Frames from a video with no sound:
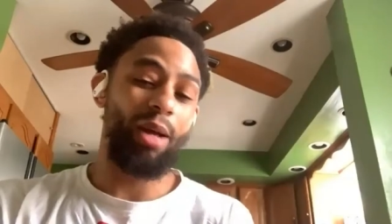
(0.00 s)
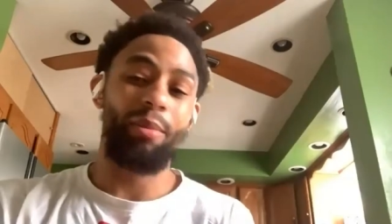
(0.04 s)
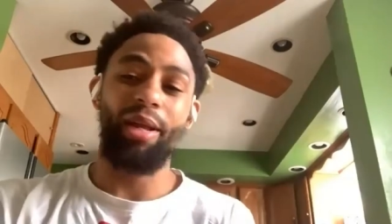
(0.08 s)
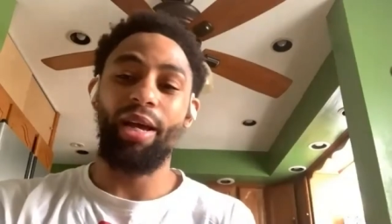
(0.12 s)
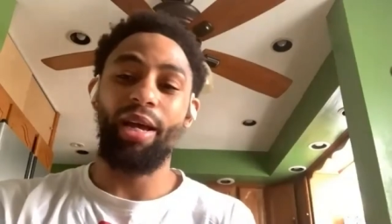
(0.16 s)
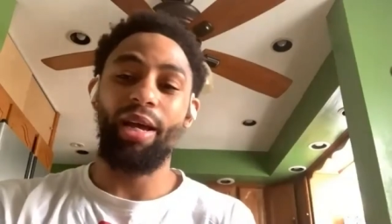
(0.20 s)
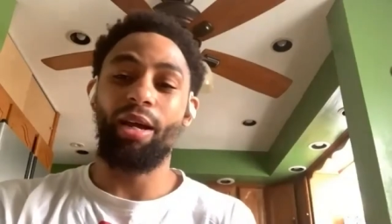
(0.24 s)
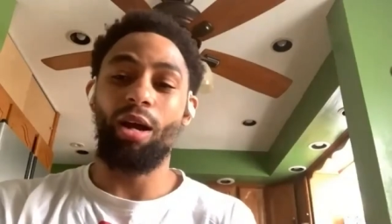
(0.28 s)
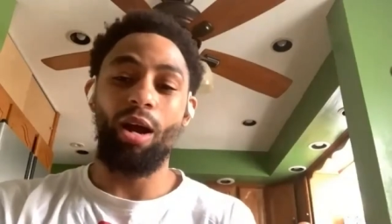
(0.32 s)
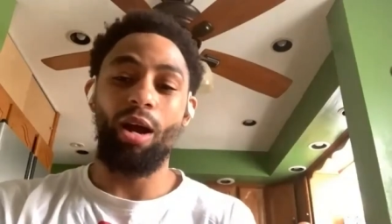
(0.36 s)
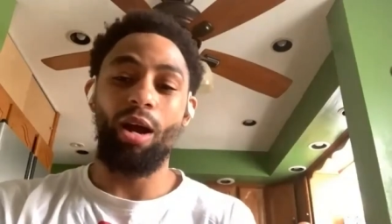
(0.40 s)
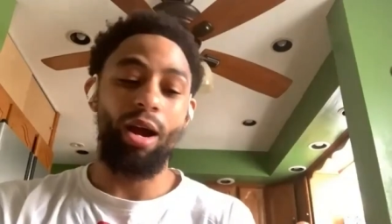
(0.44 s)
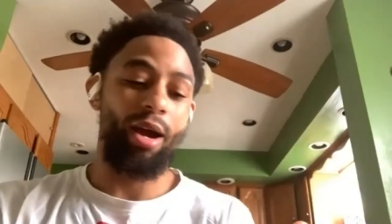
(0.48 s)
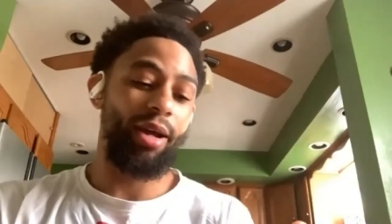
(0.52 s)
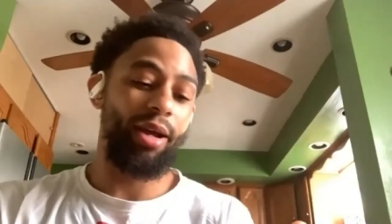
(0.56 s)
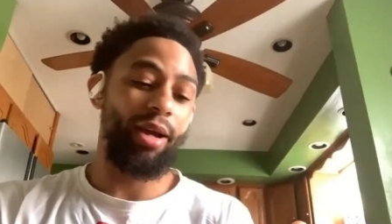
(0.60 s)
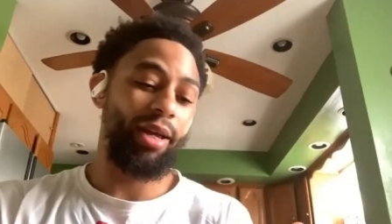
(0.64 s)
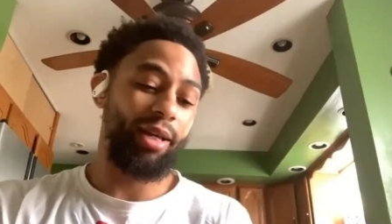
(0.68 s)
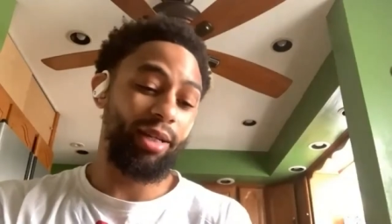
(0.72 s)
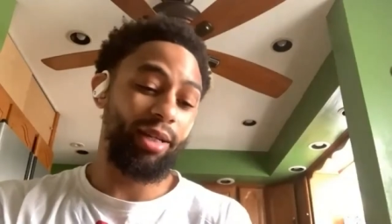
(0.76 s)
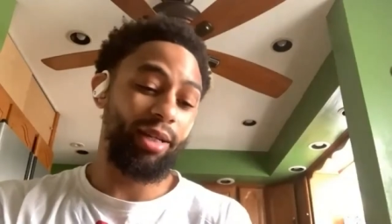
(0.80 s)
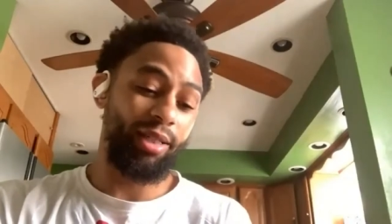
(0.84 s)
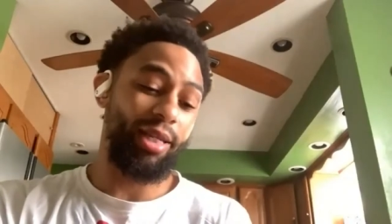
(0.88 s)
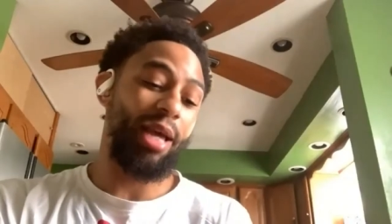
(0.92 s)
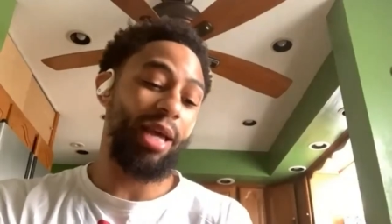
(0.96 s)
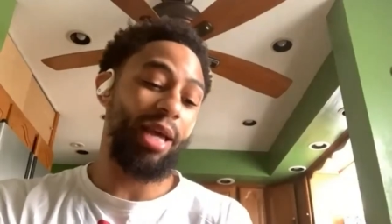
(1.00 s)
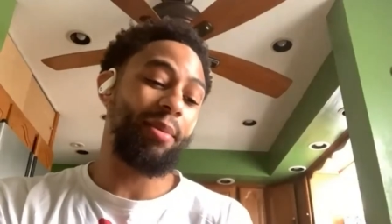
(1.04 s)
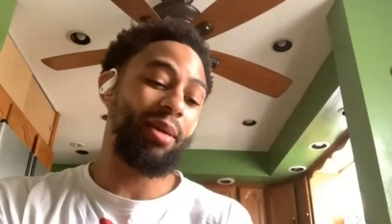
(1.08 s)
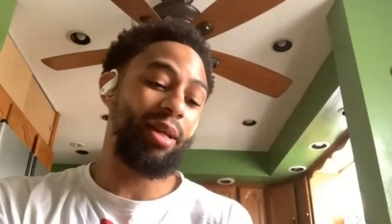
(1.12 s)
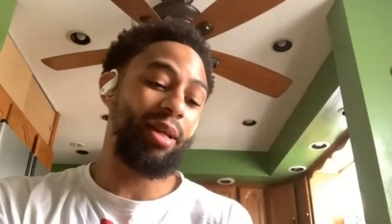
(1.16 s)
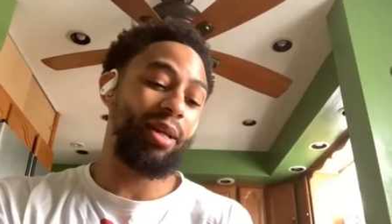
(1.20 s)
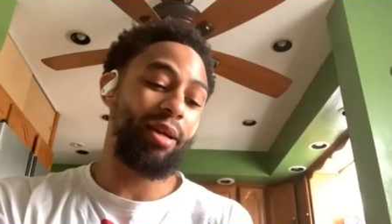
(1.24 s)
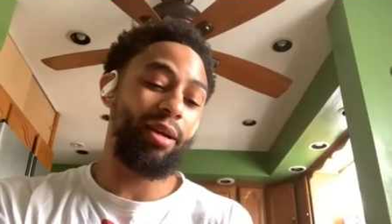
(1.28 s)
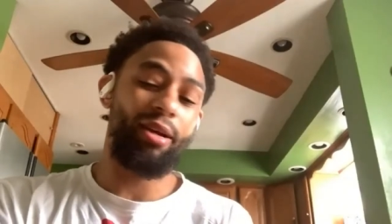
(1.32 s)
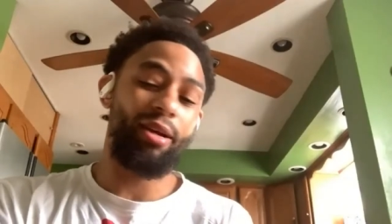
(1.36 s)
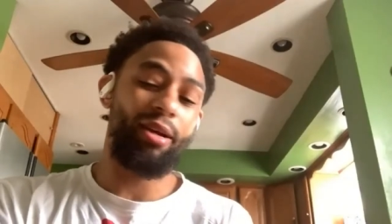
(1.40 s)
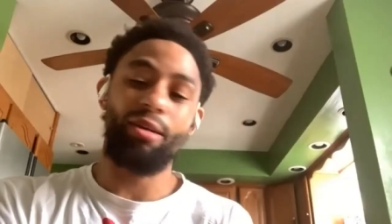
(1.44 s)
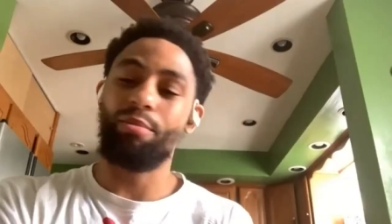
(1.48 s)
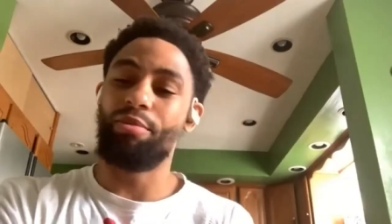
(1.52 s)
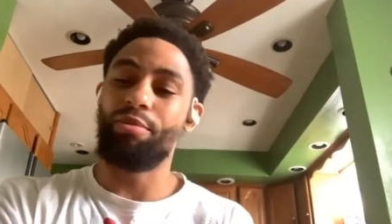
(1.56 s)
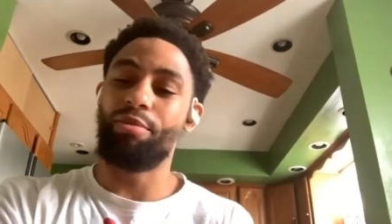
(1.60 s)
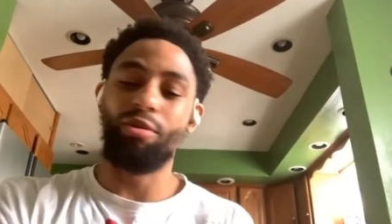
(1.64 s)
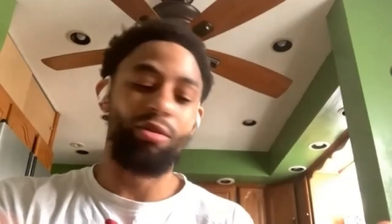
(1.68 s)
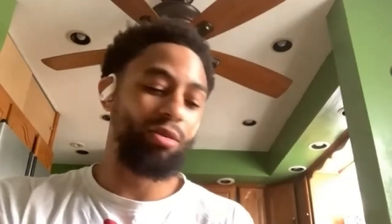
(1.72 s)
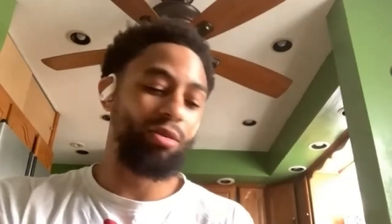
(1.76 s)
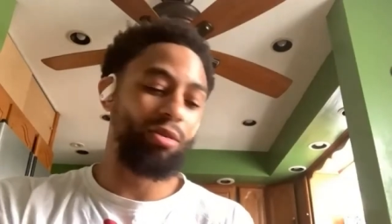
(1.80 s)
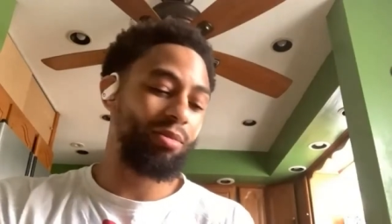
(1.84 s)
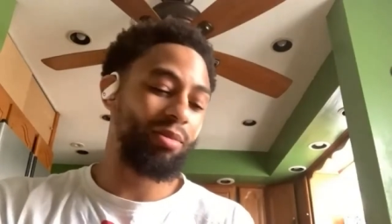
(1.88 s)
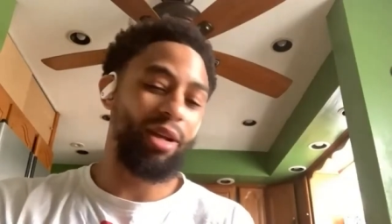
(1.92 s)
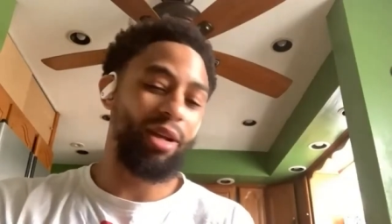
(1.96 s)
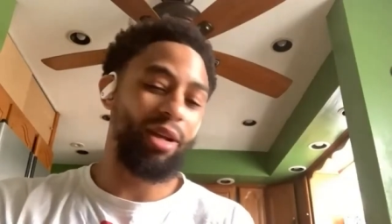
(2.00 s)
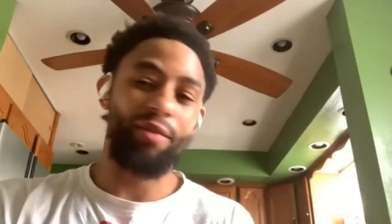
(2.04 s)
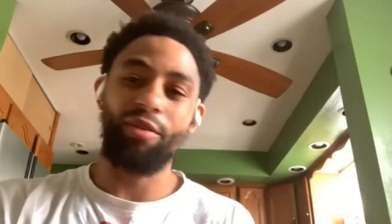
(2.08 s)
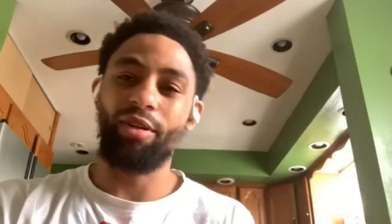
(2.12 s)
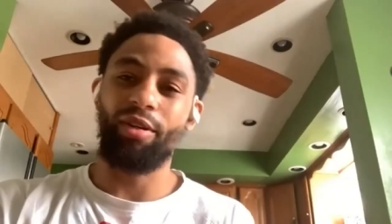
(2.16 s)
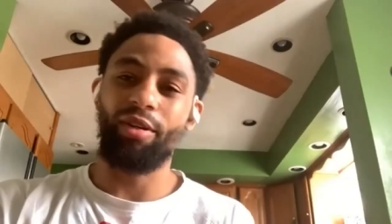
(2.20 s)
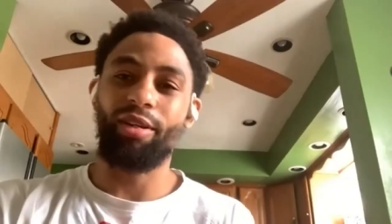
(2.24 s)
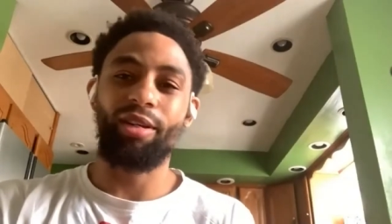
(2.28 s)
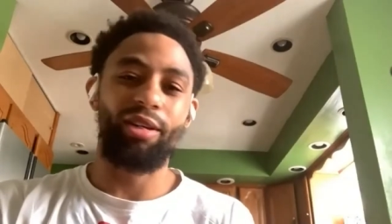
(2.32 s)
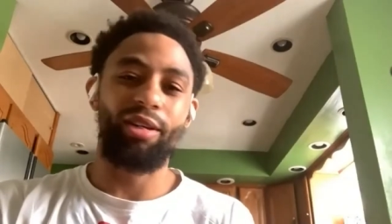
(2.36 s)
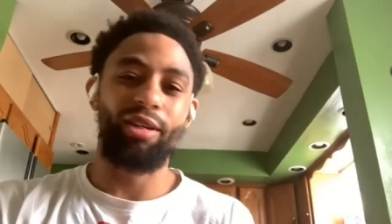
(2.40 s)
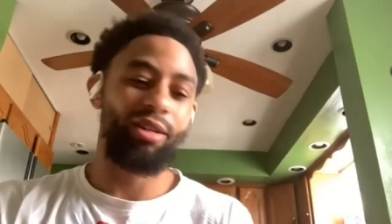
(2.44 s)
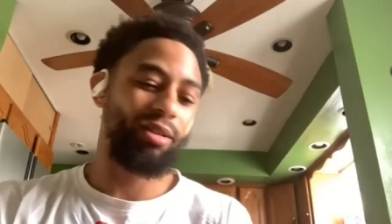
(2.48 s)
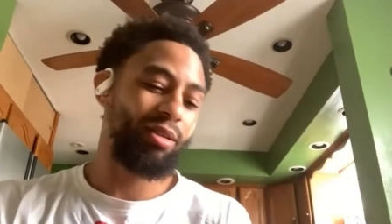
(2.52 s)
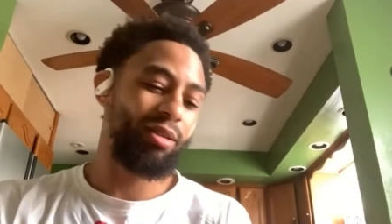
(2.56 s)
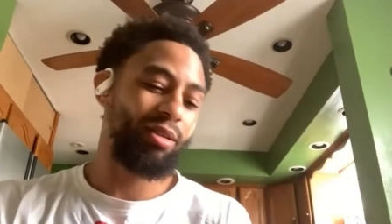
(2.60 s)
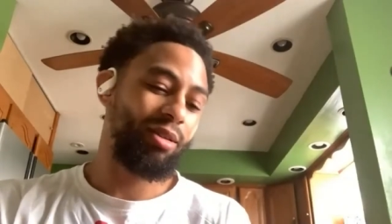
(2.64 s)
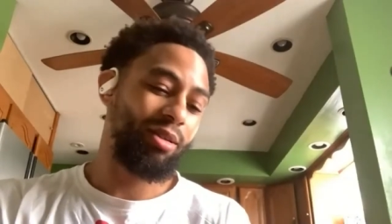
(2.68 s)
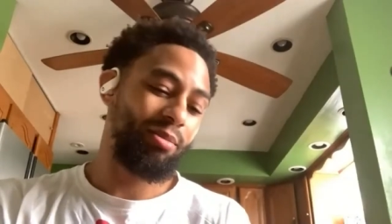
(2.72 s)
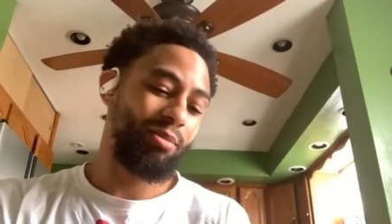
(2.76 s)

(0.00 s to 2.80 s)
I'm like, all right, yeah, this happened here. Boom, never again.